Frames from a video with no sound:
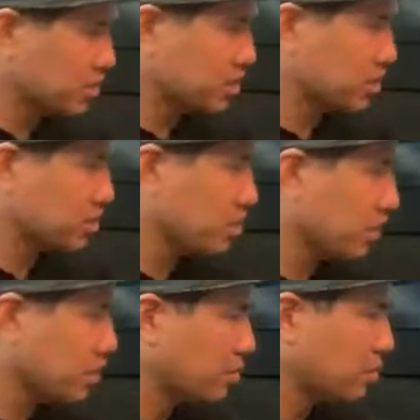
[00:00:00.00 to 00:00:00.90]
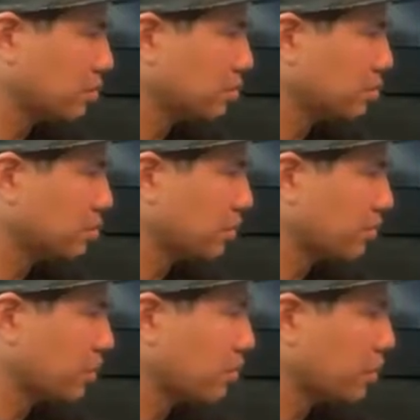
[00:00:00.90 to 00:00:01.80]
60 pounders,
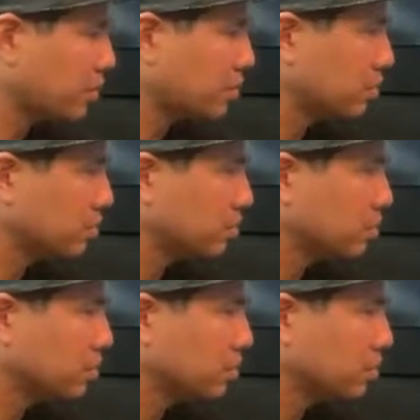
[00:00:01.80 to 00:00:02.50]
70 pounders.